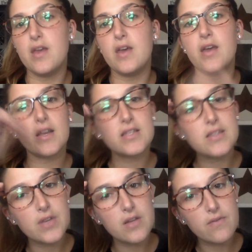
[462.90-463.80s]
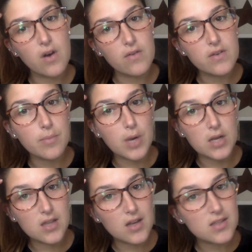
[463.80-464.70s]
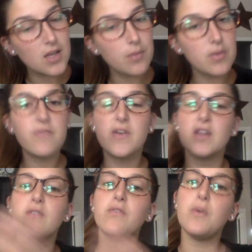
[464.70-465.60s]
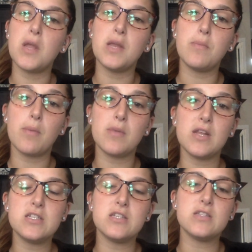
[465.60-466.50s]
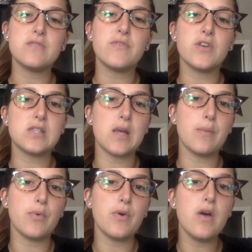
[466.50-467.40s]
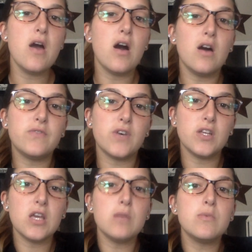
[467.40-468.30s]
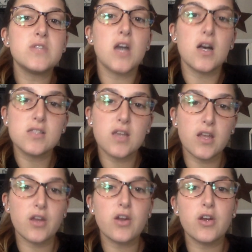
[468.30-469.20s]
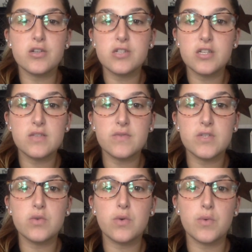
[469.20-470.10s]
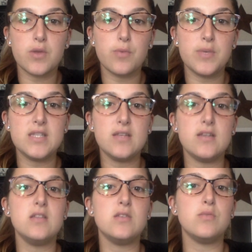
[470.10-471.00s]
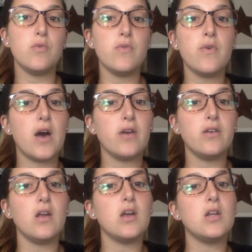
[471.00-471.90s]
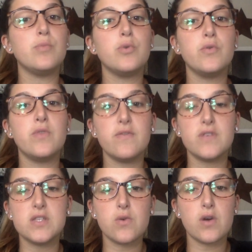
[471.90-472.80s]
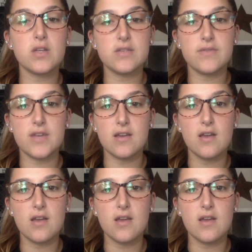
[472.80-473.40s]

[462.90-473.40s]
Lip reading: An activity involving a ball toss can be effective for many populations. For example, a fun game of toss can encourage an individual with obesity to move around and improve their physical activity.